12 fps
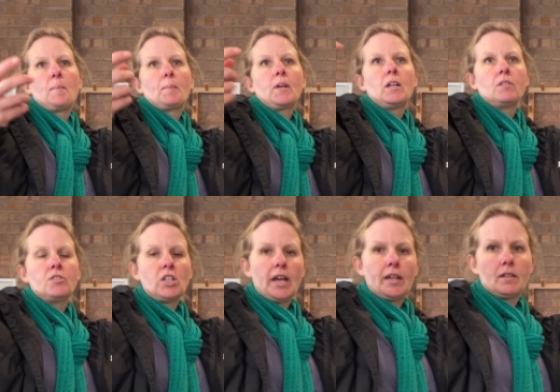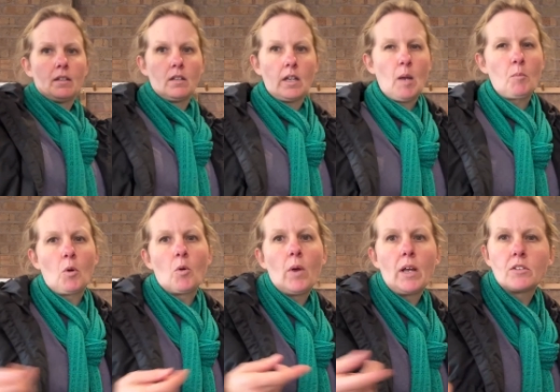kind of take the
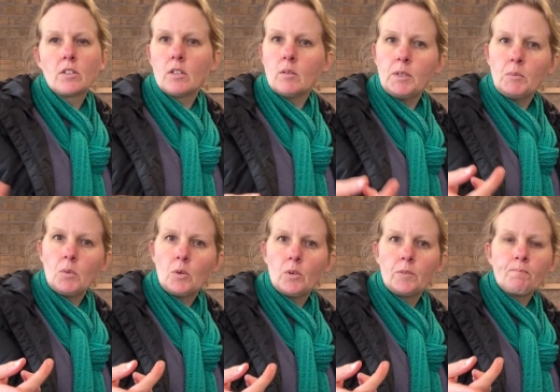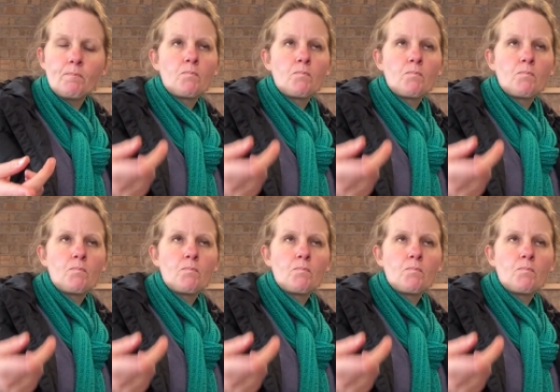camera around a little bit more